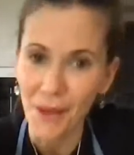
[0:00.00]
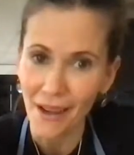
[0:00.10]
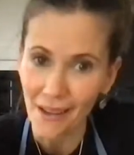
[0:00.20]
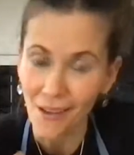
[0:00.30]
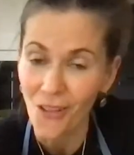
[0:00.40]
I
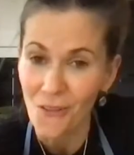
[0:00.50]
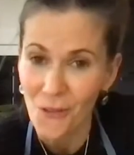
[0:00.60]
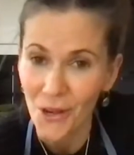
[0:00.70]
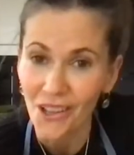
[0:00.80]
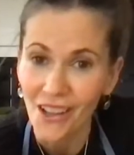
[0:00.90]
had olive
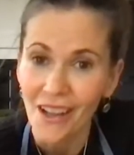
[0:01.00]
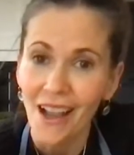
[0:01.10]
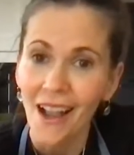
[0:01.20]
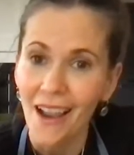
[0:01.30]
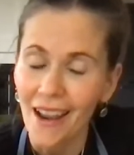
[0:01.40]
oil.
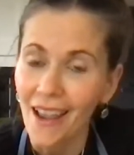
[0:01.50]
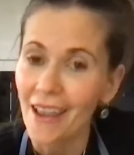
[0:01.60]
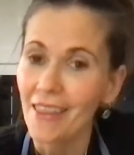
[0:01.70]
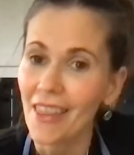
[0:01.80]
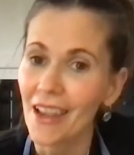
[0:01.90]

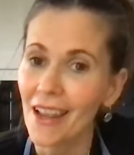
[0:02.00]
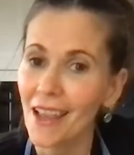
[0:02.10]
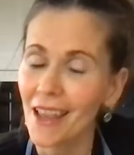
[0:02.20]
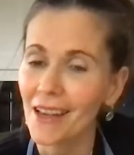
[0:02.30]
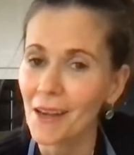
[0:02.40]
And
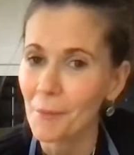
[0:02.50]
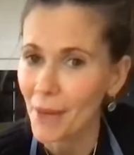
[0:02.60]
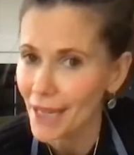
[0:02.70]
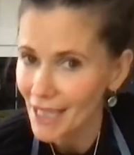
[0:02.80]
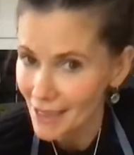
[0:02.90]
then
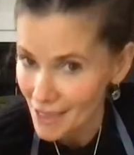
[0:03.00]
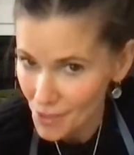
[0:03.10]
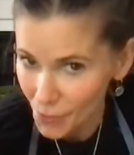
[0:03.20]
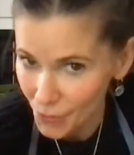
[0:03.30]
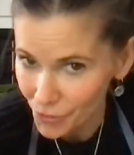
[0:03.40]
making
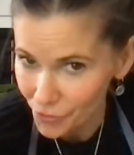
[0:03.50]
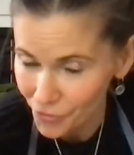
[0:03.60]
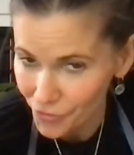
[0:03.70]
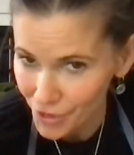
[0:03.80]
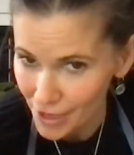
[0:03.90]
this
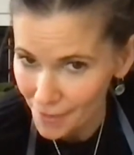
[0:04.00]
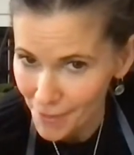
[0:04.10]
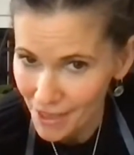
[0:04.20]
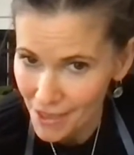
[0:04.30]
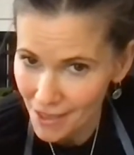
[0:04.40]
oil-free,
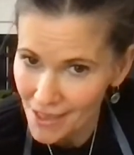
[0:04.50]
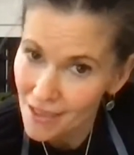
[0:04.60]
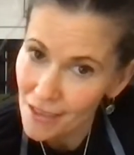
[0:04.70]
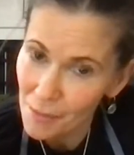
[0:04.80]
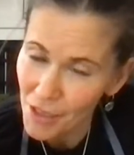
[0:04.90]
because I
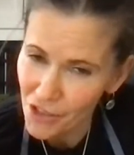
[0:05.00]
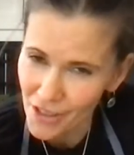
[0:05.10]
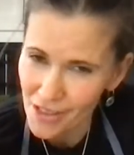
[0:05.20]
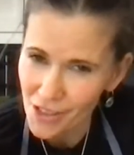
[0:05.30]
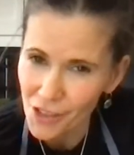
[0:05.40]
started my
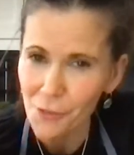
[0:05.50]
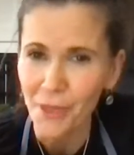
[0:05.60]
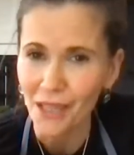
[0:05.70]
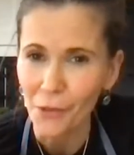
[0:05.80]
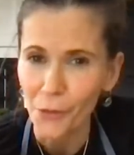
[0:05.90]
transition in
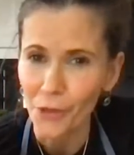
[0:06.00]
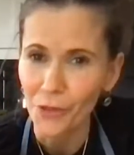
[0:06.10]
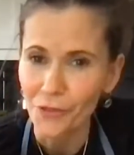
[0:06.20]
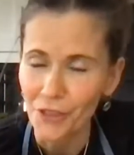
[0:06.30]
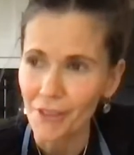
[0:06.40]
making
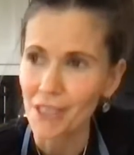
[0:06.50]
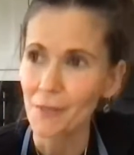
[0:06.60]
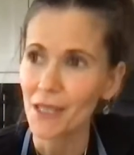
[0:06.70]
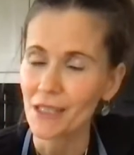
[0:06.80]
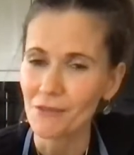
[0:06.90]
oil-free
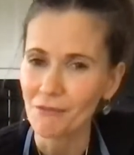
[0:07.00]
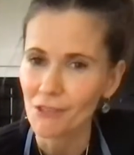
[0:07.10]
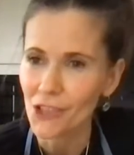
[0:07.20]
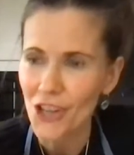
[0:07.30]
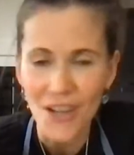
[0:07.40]
recipes
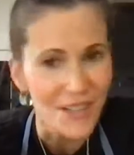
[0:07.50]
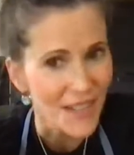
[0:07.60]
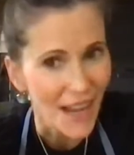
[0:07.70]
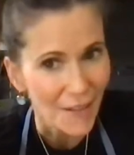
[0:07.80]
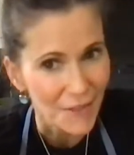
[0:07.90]
just
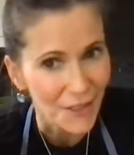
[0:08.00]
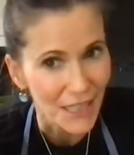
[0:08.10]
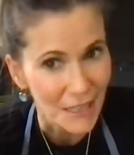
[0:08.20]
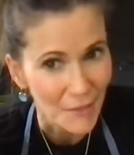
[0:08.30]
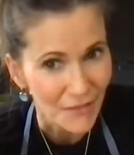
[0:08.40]
after
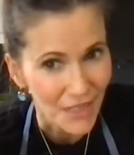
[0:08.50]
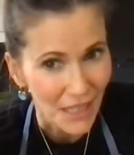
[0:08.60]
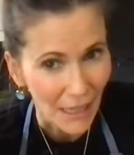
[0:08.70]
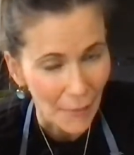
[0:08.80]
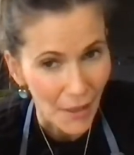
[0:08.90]
Let the Meat
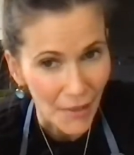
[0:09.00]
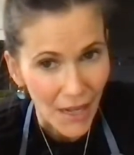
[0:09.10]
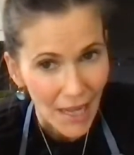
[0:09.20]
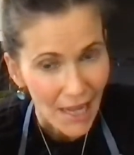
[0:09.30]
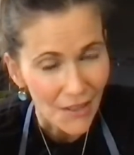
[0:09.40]
Vegan came out.
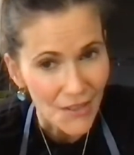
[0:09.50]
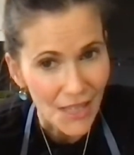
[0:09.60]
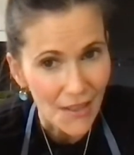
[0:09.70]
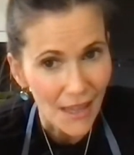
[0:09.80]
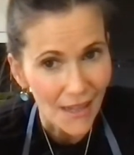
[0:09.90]
And I'll
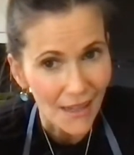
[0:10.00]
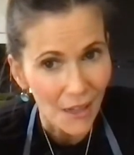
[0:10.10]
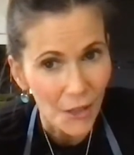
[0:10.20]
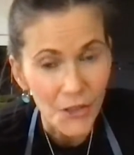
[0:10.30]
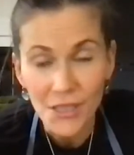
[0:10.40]
say that
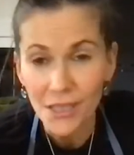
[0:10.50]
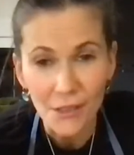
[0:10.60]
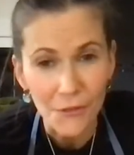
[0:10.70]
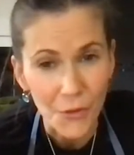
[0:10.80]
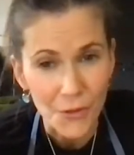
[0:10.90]
a good deal
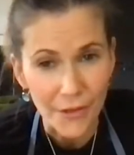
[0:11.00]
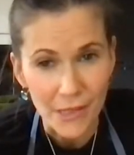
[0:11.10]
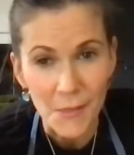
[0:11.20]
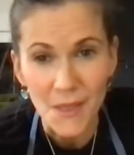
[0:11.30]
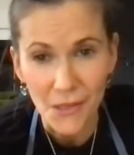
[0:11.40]
of those
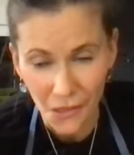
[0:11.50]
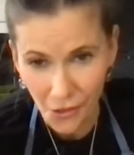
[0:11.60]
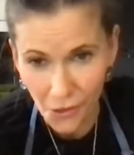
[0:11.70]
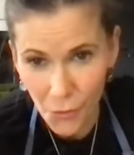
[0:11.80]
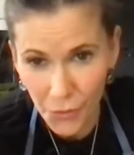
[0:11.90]
recipes
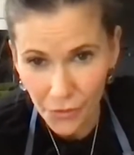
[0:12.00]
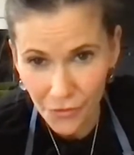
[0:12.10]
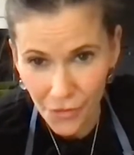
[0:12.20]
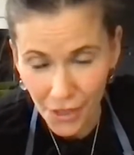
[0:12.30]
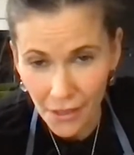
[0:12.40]
are
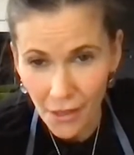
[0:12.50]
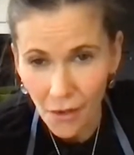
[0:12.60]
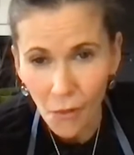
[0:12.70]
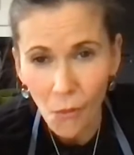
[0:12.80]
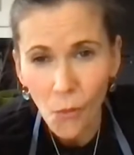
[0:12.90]
oil-free
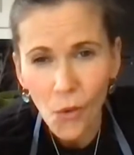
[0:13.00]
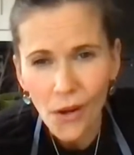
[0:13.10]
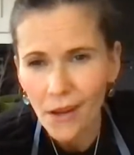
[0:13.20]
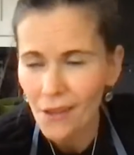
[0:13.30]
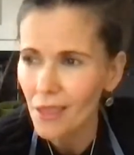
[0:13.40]
or
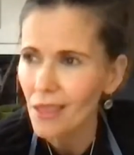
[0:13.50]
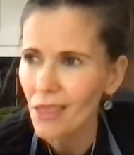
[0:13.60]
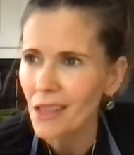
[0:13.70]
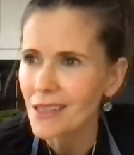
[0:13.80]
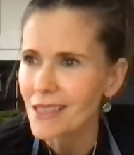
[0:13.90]
are
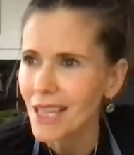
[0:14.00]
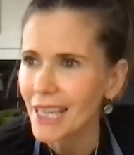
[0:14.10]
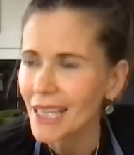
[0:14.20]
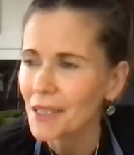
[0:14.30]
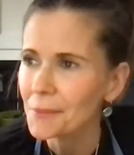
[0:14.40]
things
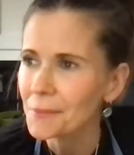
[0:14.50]
like